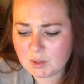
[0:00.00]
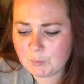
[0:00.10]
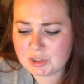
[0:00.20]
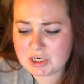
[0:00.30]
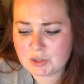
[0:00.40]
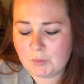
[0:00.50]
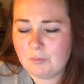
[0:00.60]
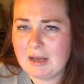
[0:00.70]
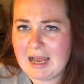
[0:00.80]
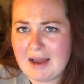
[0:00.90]
which I don't
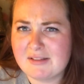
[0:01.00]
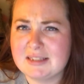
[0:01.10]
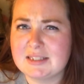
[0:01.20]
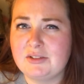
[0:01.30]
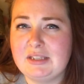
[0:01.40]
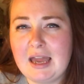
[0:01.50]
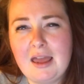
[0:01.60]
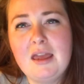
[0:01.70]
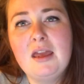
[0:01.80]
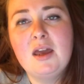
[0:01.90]
have that skill
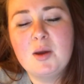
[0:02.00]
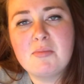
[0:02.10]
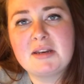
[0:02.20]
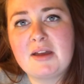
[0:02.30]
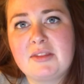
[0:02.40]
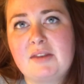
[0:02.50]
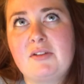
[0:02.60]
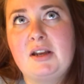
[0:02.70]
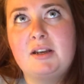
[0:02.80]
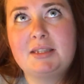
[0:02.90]
yet, but now that I've
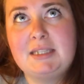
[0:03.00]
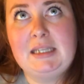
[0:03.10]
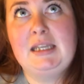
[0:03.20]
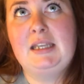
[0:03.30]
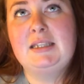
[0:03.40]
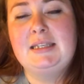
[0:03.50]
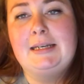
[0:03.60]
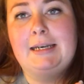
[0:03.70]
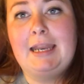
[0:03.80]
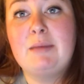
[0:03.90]
kind of seen it and seen
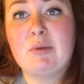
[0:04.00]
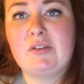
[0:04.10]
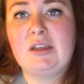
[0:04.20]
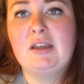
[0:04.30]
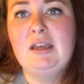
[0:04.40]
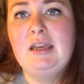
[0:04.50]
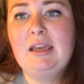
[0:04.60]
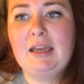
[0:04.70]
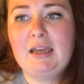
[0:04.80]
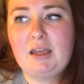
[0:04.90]
a name of it
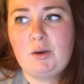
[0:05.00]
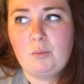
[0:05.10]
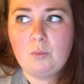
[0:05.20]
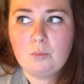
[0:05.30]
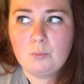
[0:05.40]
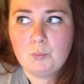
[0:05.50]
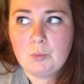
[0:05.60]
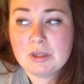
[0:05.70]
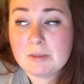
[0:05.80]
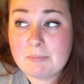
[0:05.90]
and
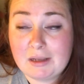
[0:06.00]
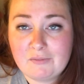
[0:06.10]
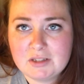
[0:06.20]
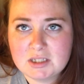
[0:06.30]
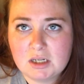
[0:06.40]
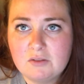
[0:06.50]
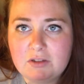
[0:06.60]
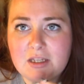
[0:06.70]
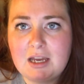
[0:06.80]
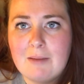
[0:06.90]
what the benefits are of
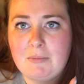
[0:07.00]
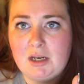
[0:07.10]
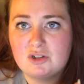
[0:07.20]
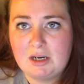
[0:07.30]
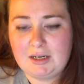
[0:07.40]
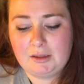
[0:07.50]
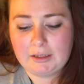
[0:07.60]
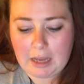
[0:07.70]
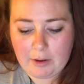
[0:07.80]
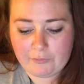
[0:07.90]
it, I'm going to try to
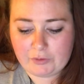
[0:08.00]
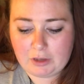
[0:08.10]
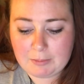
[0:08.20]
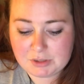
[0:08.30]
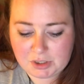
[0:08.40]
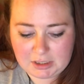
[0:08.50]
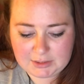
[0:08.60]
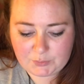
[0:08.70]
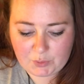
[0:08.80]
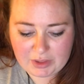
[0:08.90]
look out for
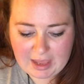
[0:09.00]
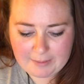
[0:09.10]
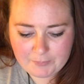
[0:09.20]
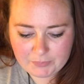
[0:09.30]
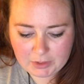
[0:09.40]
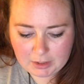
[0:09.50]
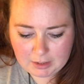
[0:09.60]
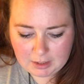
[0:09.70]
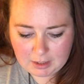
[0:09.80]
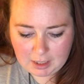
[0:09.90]
opportunities for that.
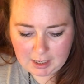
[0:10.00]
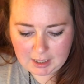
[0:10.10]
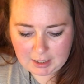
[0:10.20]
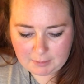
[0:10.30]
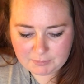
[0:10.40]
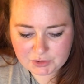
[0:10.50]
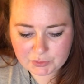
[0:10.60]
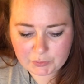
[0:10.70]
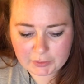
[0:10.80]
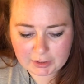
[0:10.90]

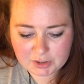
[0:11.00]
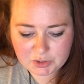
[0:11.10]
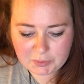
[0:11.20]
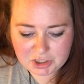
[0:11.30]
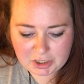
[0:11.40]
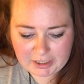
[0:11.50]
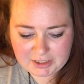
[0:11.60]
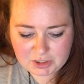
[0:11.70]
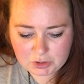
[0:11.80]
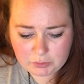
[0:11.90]
So going on to what should I
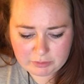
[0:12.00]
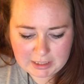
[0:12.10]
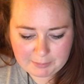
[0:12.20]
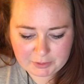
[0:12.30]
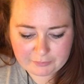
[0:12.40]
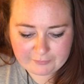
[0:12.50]
do, chapter